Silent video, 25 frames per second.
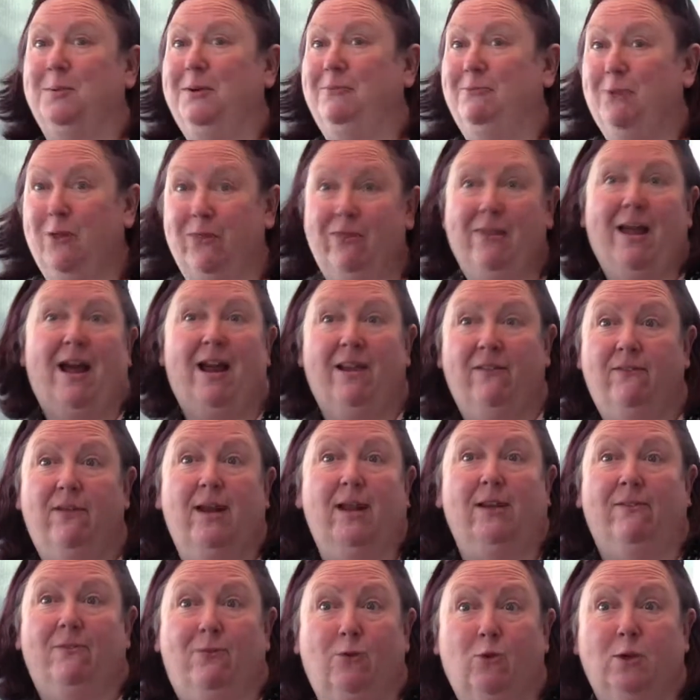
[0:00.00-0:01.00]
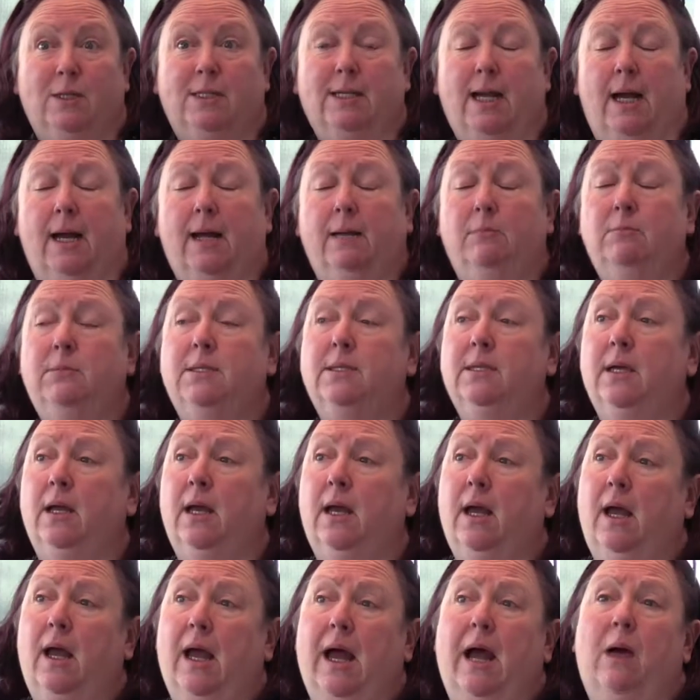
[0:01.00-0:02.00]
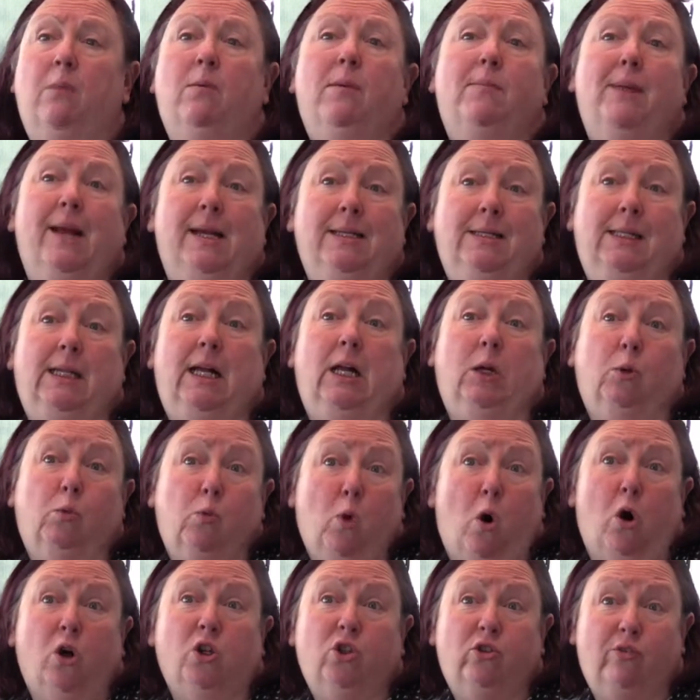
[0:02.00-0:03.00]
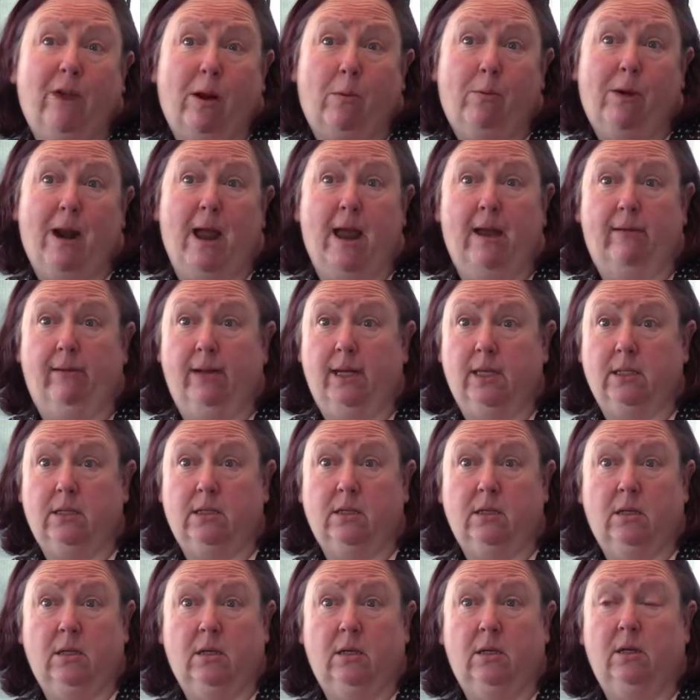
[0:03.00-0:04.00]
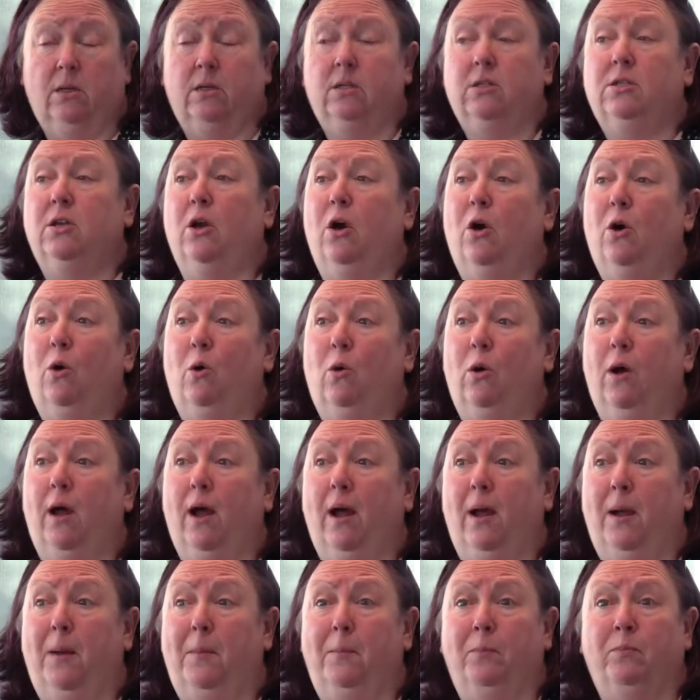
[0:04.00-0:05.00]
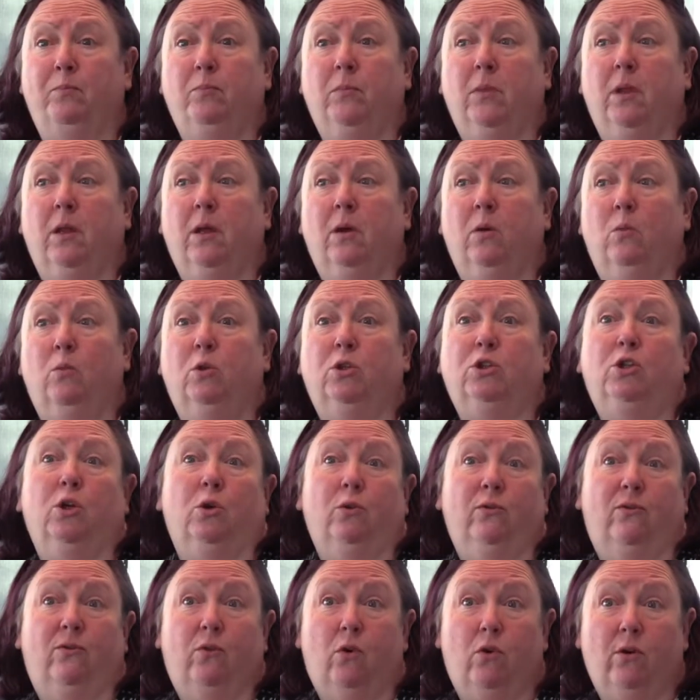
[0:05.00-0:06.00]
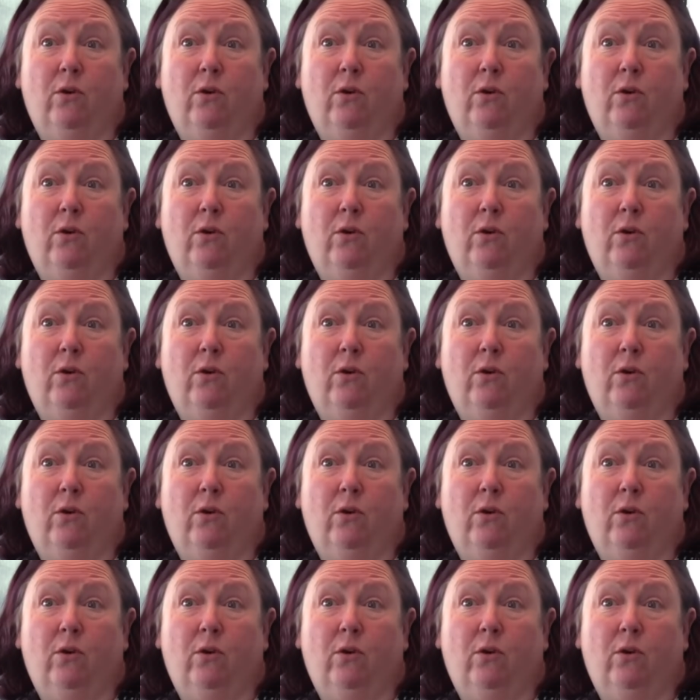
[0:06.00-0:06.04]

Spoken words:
so we run that event 4 times, and we basically quarter our areas. So we'll do